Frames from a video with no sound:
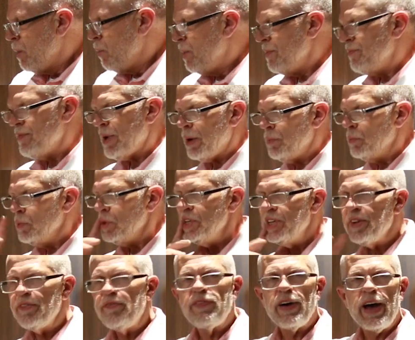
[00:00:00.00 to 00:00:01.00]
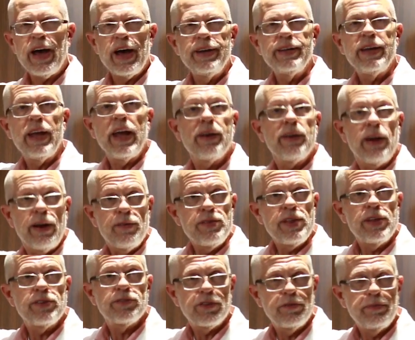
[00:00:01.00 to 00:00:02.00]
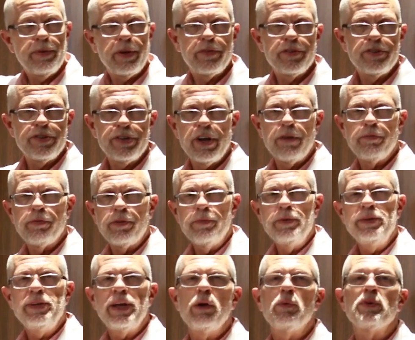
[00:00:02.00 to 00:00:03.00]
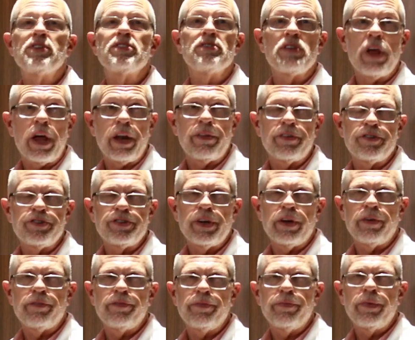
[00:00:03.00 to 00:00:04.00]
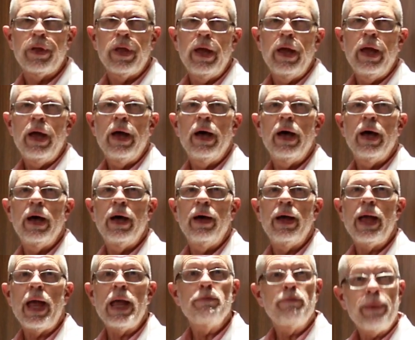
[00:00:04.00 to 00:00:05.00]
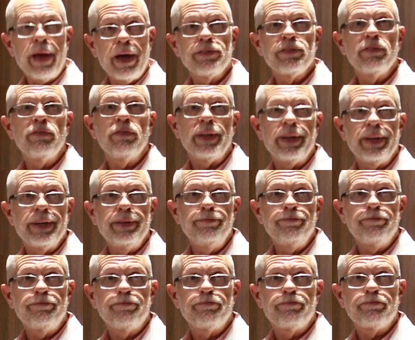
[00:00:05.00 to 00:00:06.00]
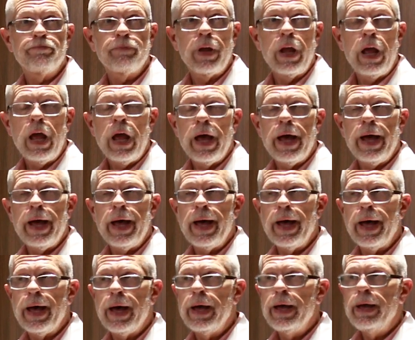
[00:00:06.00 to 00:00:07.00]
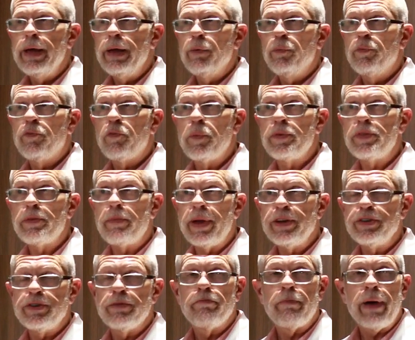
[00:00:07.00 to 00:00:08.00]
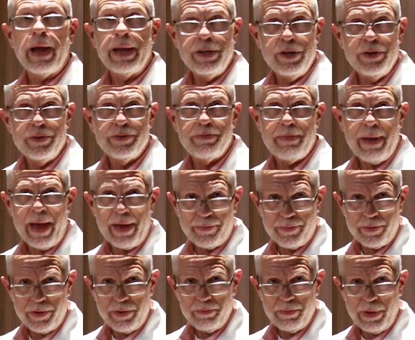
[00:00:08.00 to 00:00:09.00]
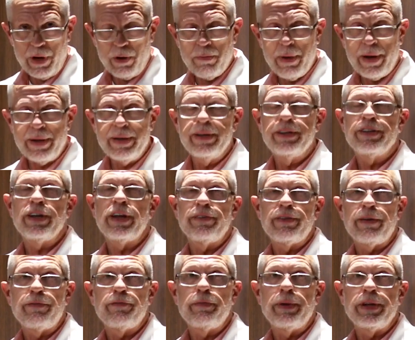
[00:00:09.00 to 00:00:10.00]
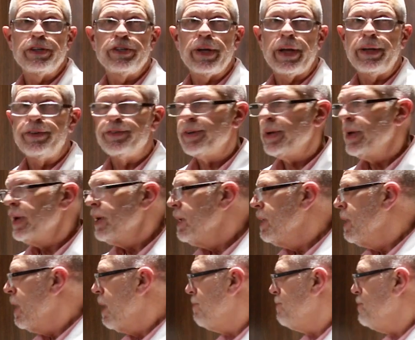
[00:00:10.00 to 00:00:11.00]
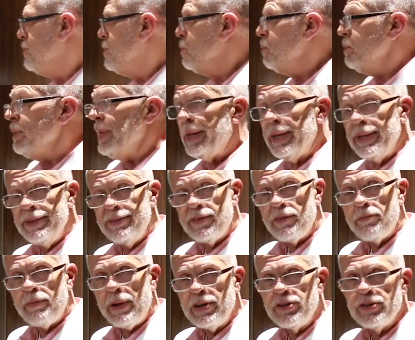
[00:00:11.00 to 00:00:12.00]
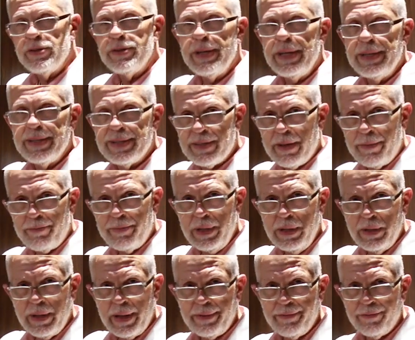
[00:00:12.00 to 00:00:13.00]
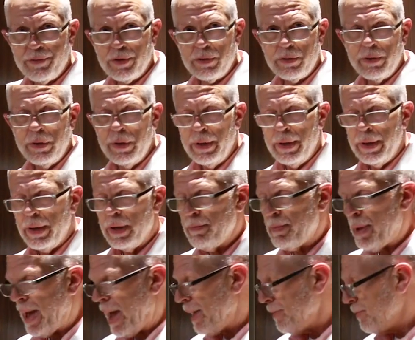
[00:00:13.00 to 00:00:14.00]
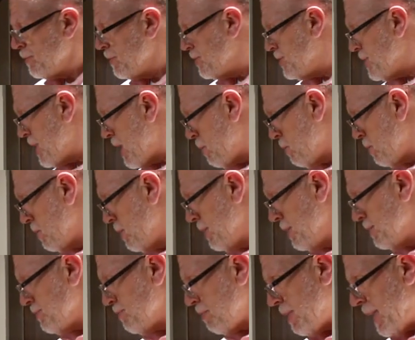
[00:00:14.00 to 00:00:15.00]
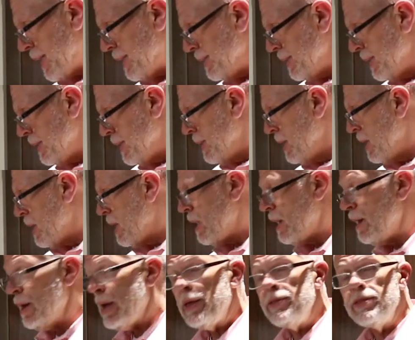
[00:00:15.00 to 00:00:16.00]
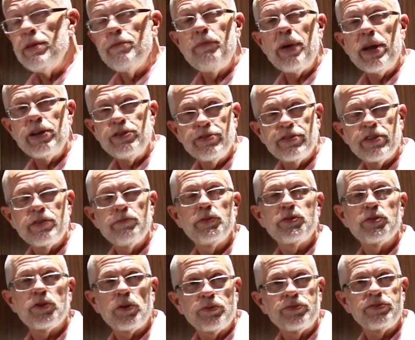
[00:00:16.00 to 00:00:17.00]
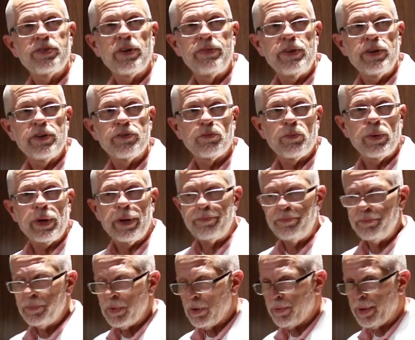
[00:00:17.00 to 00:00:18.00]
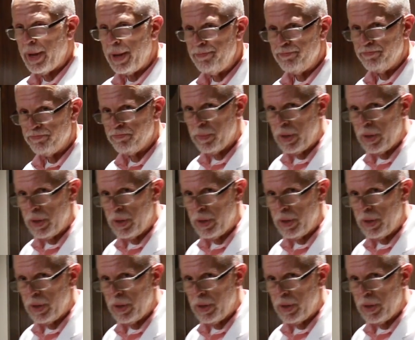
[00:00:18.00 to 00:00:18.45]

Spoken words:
We've not really defined everything that's going to be on the shelf, but let me tell you what's not on the shelf. 8 pounds of linen for when the patient might use the bathroom or might need to have a bed change. A few linens if the patient needs something like for a bath or a shower is great. And then patients can put their own stuff here as well, okay?